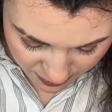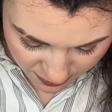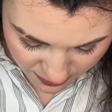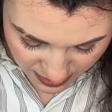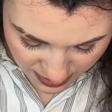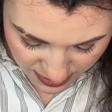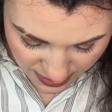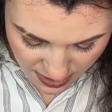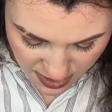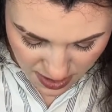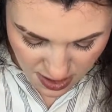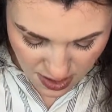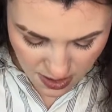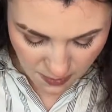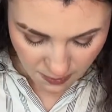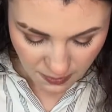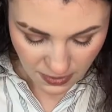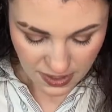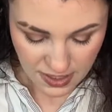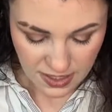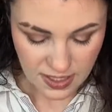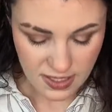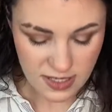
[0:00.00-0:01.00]
way,
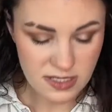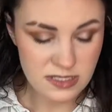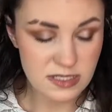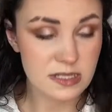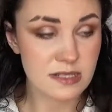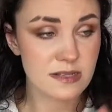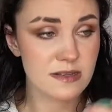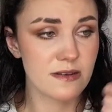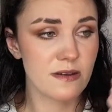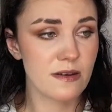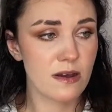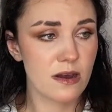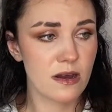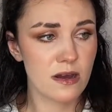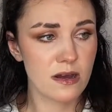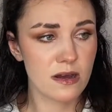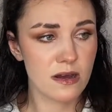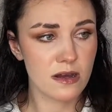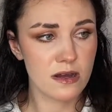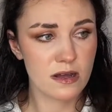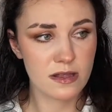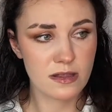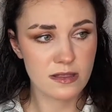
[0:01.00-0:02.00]
but
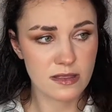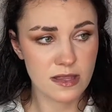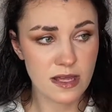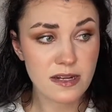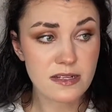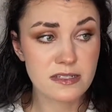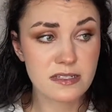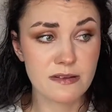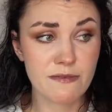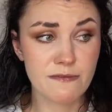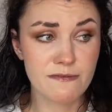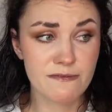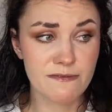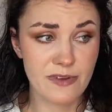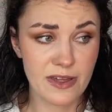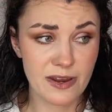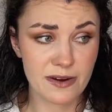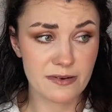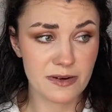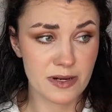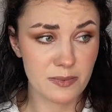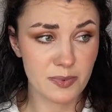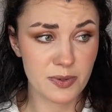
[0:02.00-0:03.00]
that is
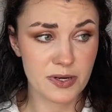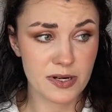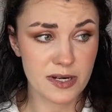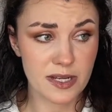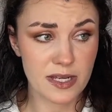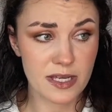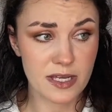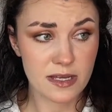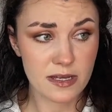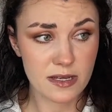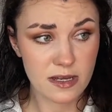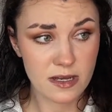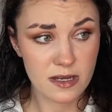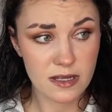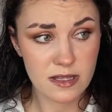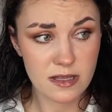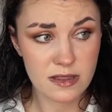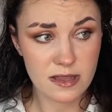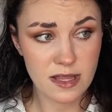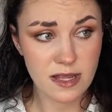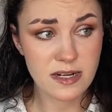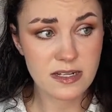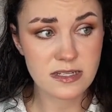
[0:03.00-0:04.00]
very pretty.
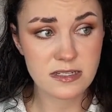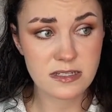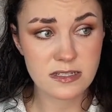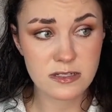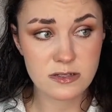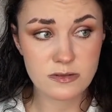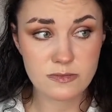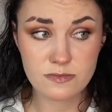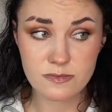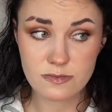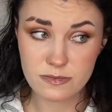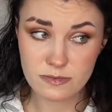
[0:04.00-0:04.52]
That's